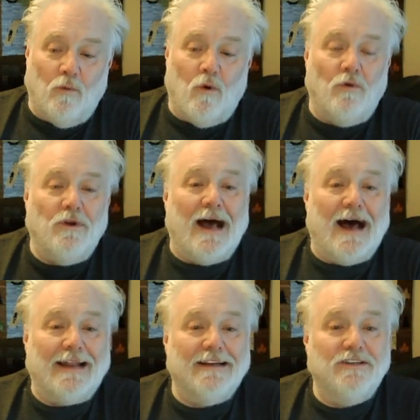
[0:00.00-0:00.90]
won't know
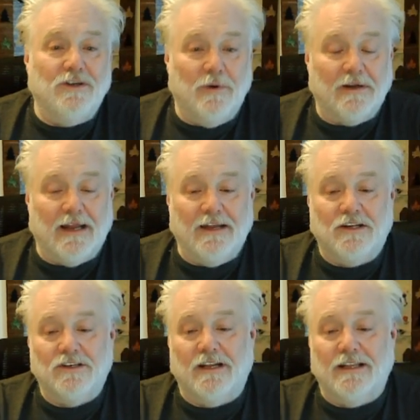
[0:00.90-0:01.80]
how to do it and
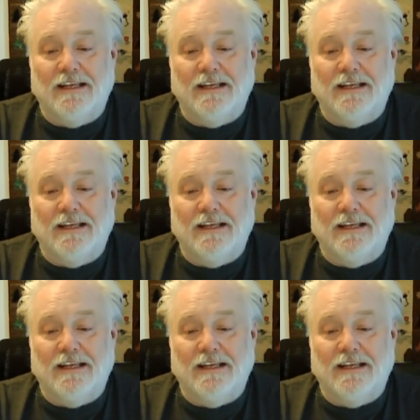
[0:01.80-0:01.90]
it's going to